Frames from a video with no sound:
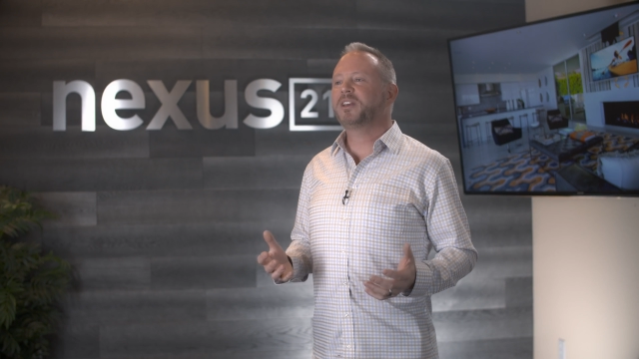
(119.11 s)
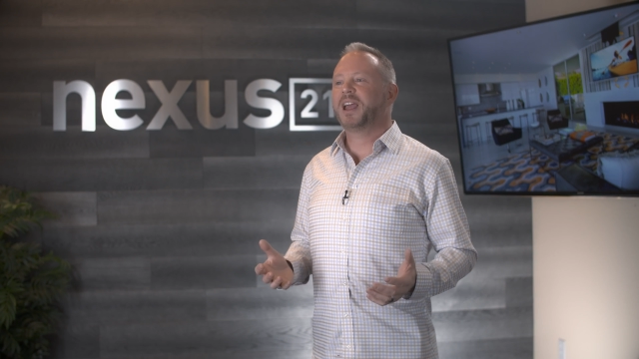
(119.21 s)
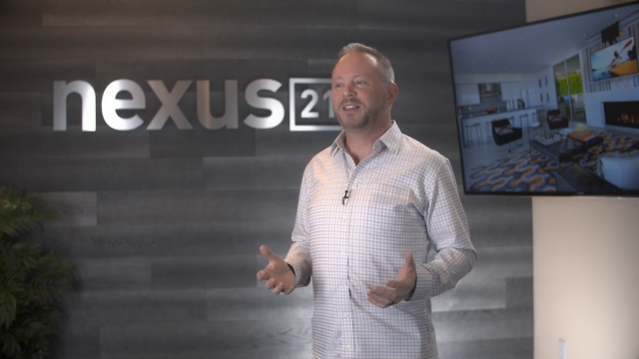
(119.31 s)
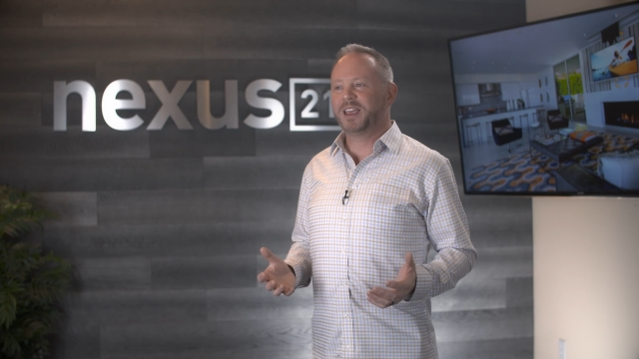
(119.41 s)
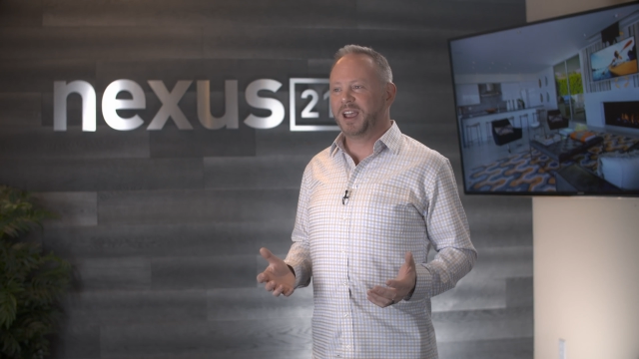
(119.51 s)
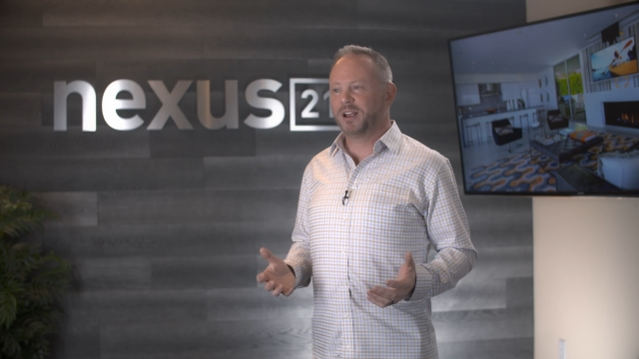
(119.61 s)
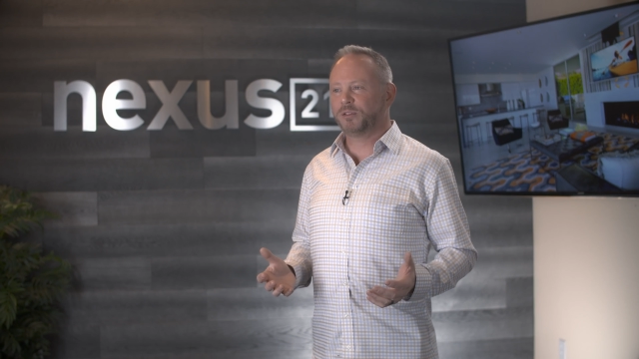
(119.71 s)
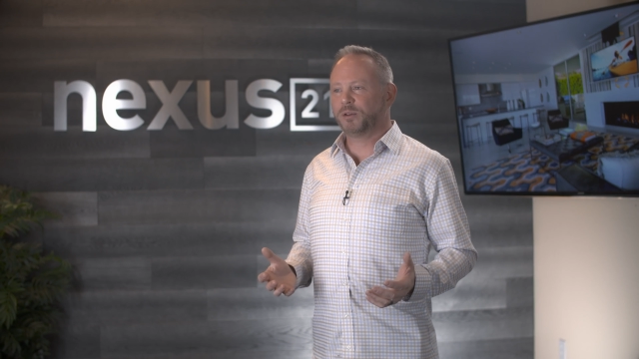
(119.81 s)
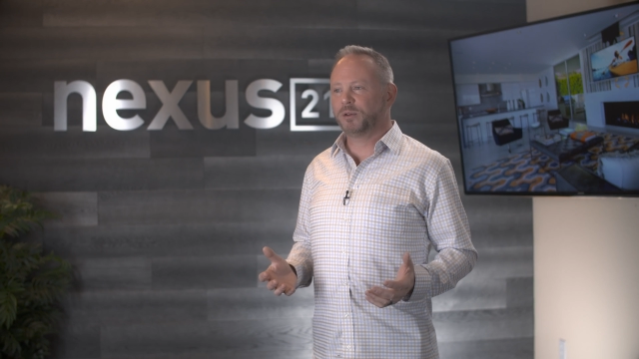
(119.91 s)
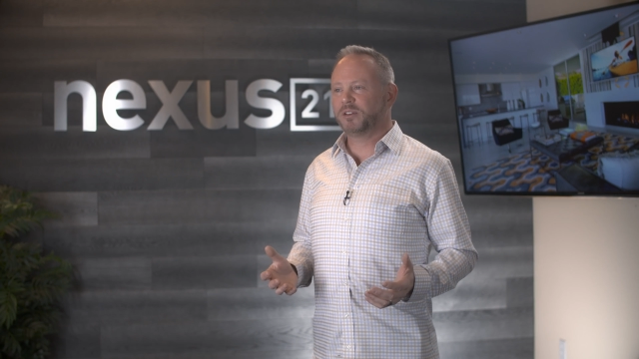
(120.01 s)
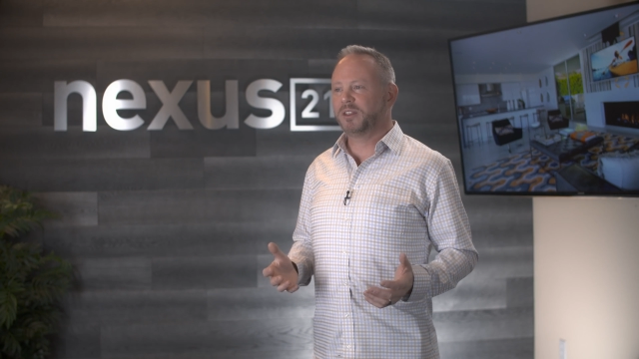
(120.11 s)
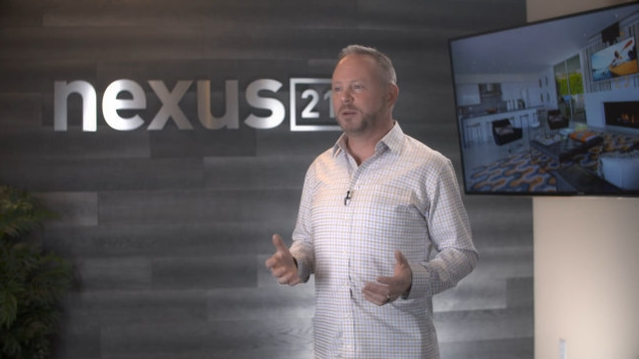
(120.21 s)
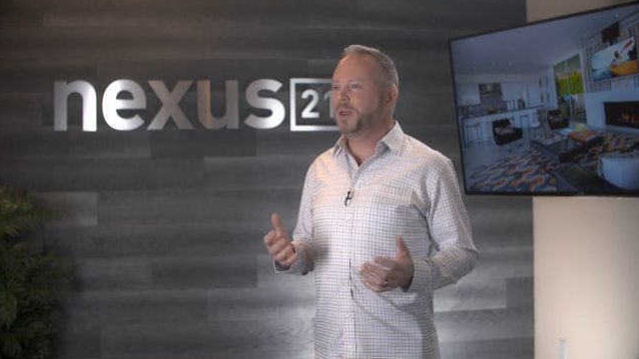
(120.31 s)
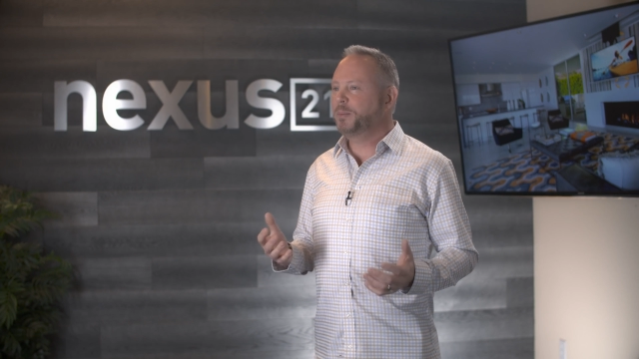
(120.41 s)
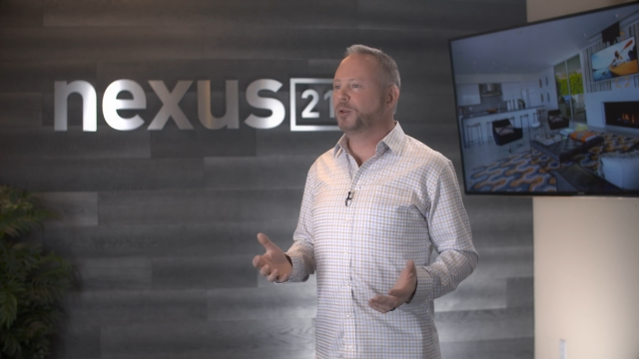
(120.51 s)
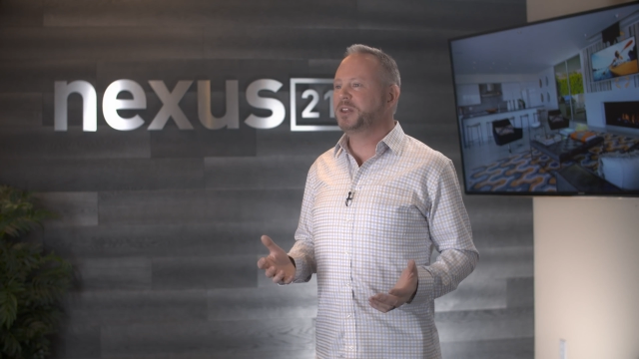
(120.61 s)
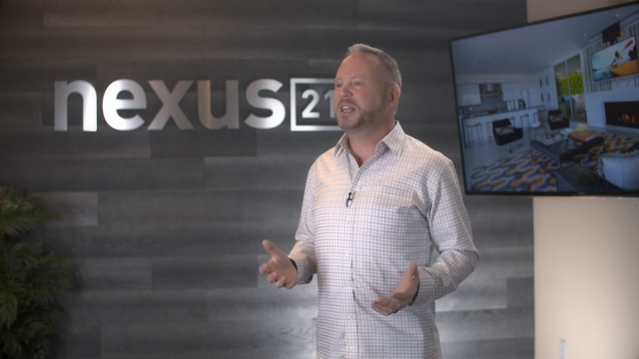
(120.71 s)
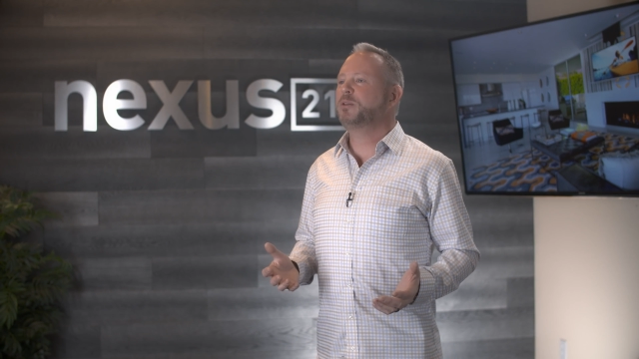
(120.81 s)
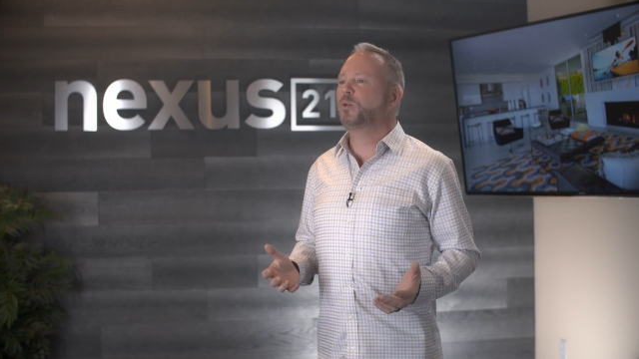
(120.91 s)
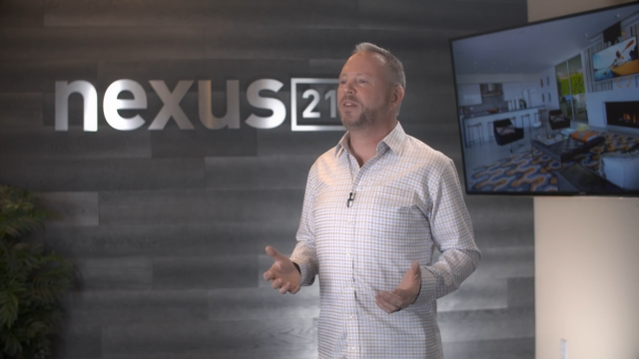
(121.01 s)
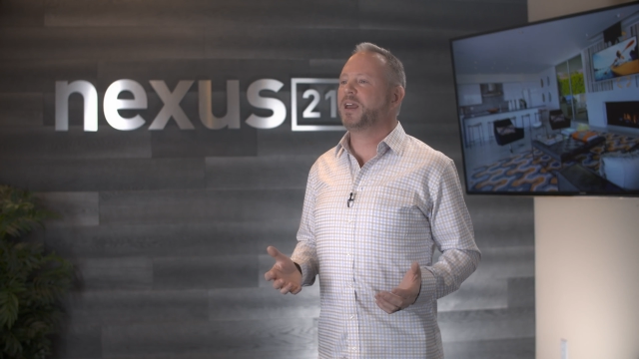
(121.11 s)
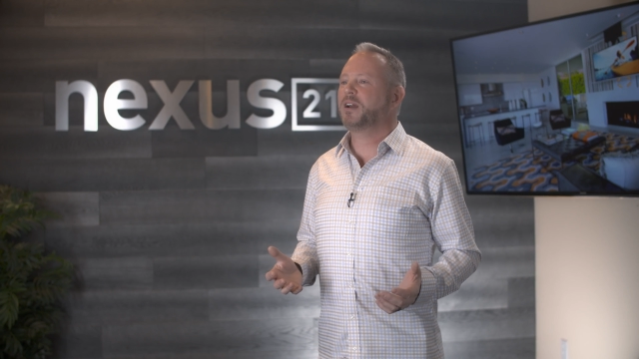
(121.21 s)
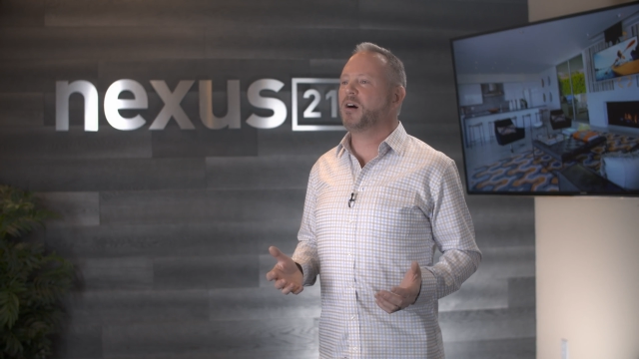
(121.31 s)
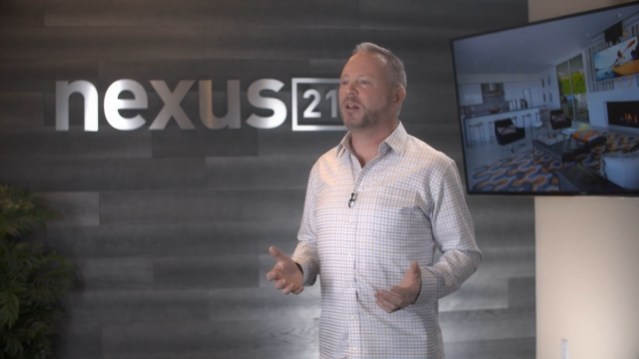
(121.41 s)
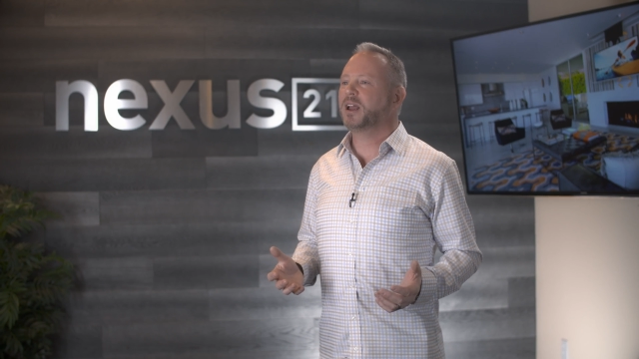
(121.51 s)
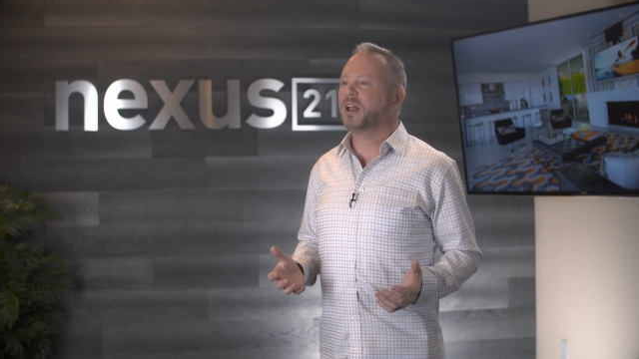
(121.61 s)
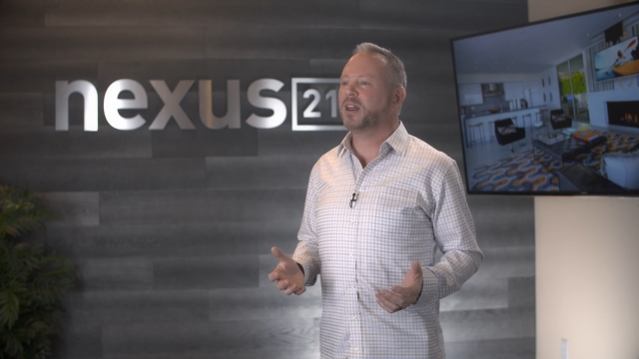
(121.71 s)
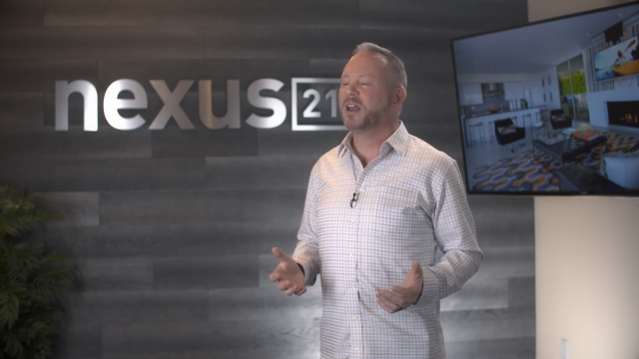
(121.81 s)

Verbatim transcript: and the answers that people need when they call in.